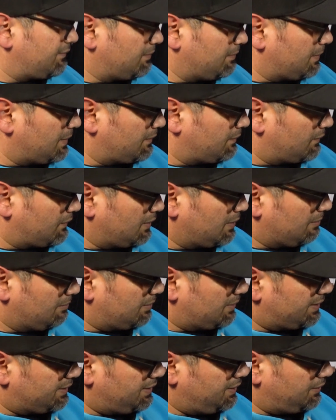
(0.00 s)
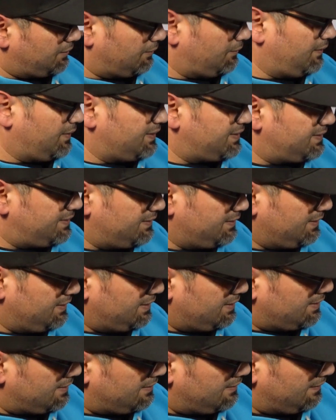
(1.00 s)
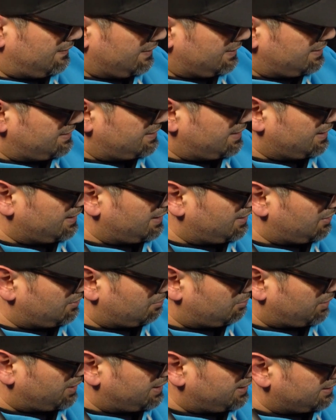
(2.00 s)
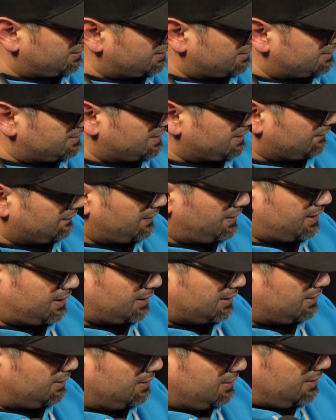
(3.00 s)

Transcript: from the front, but you know, this this thing here breaking the TV